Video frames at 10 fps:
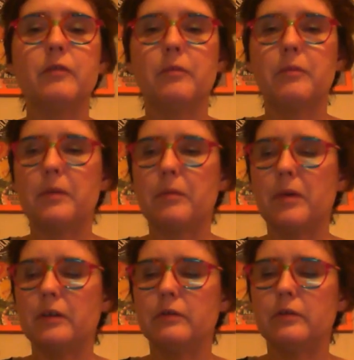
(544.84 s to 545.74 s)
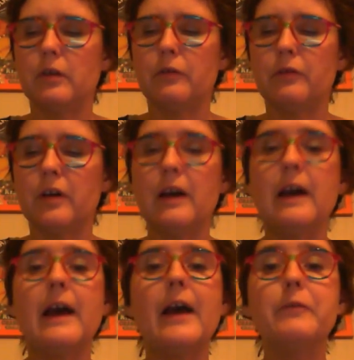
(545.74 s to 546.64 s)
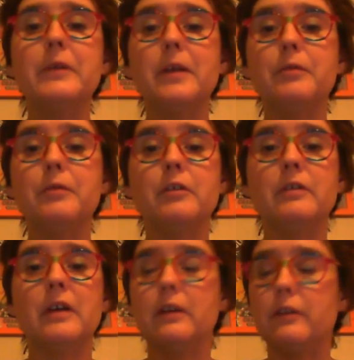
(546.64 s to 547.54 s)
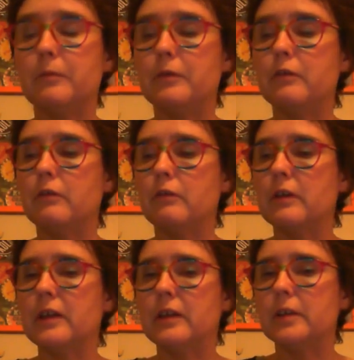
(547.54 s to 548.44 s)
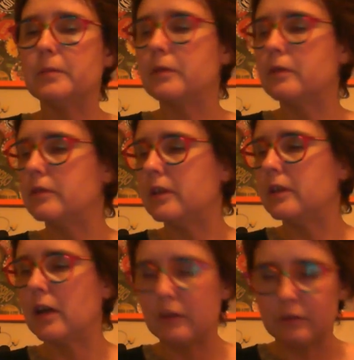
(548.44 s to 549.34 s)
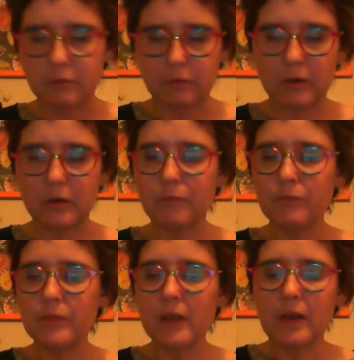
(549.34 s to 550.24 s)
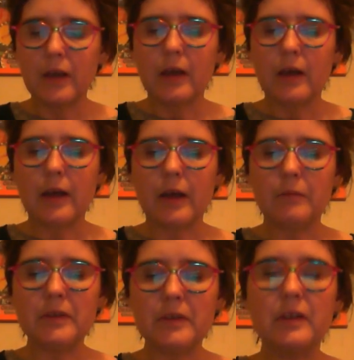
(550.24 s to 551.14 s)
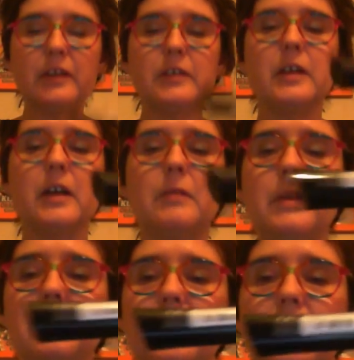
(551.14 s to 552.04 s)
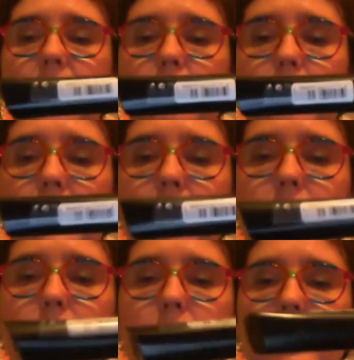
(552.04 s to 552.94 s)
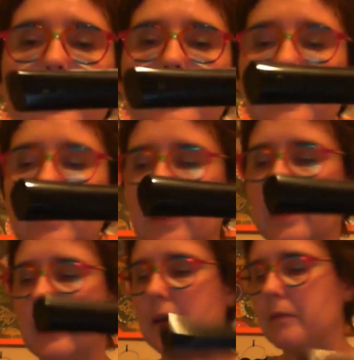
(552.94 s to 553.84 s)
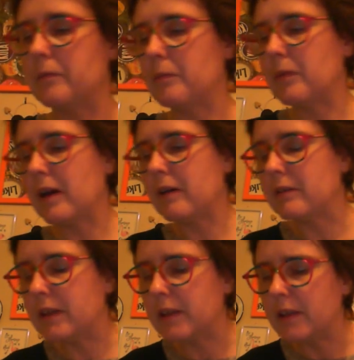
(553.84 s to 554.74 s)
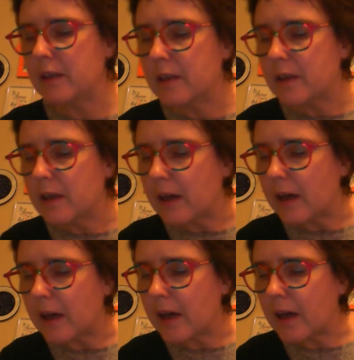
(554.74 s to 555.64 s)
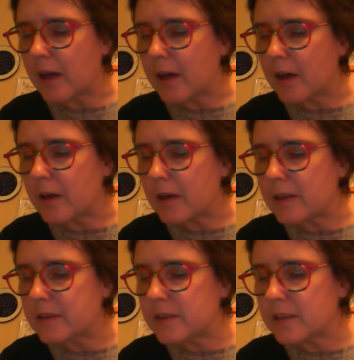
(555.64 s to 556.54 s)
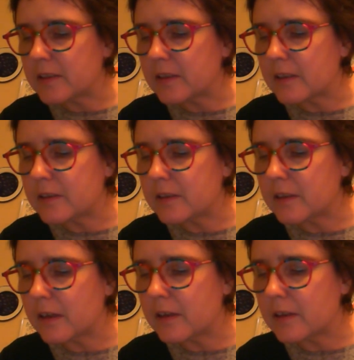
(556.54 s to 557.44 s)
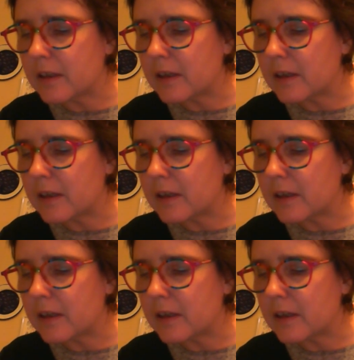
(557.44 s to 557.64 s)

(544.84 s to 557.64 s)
from Pink Parcel so far. Haven't been able to use any of them because they all look hideous because the colour's wrong. It's a nice lipstick anyway, but apparently it's $6.99